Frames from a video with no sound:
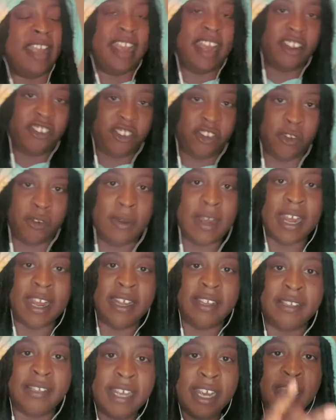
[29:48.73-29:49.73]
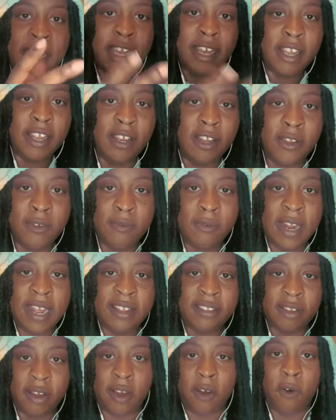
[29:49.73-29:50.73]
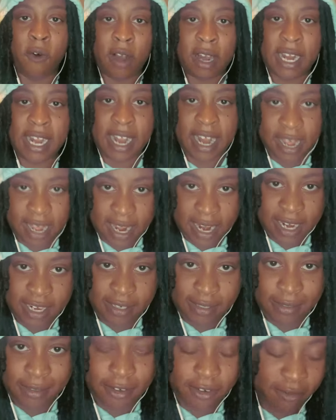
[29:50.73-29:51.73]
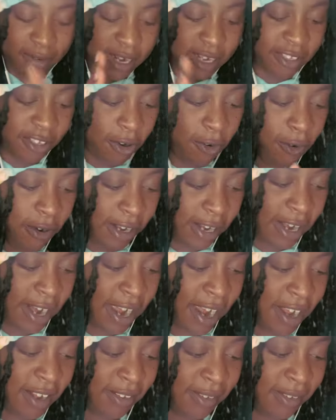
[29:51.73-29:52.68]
issue is you need to organize. You need to organize.